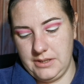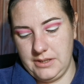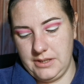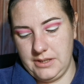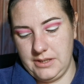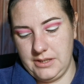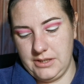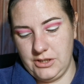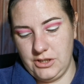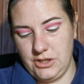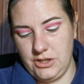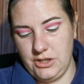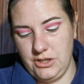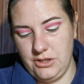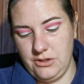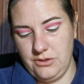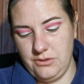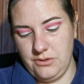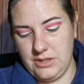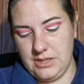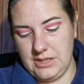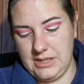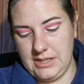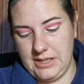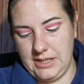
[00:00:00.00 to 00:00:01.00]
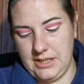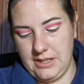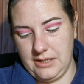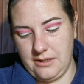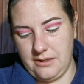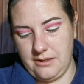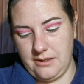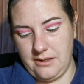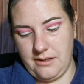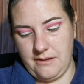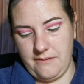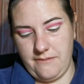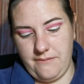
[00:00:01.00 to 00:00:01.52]
it's usually
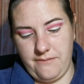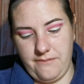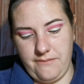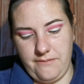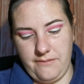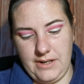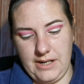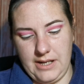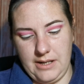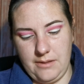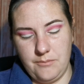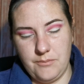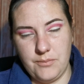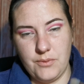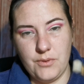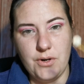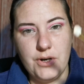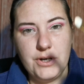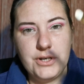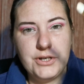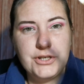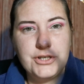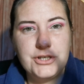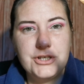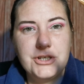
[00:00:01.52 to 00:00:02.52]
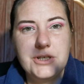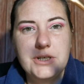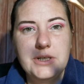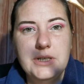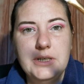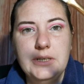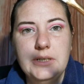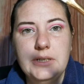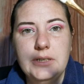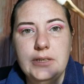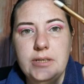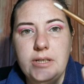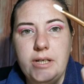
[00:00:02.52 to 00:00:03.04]
a flat brush,
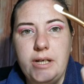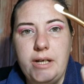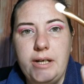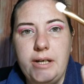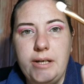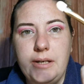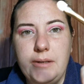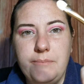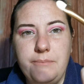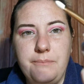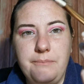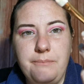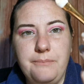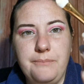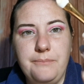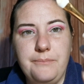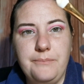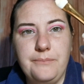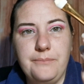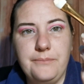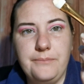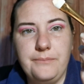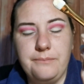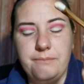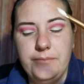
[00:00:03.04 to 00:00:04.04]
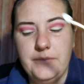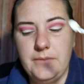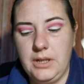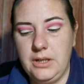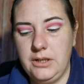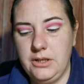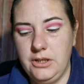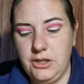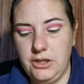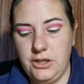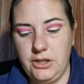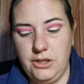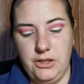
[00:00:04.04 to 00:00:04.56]
and and
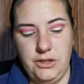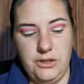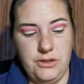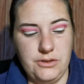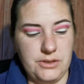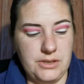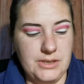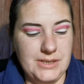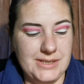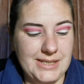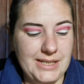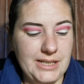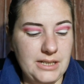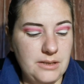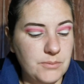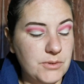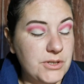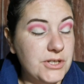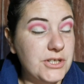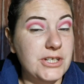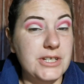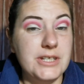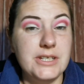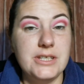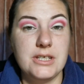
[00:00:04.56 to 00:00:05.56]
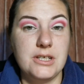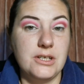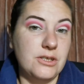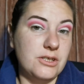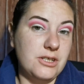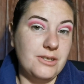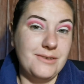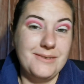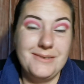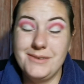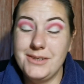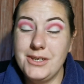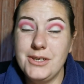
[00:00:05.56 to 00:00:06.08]
you can use concealer brushes, you can
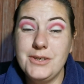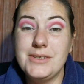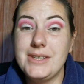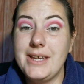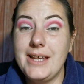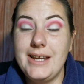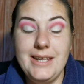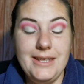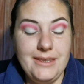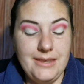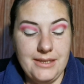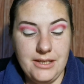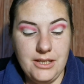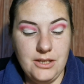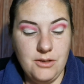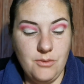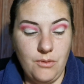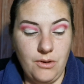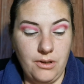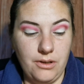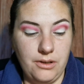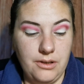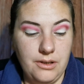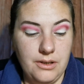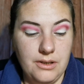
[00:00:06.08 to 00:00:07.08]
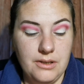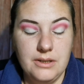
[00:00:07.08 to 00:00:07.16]
use anything you want.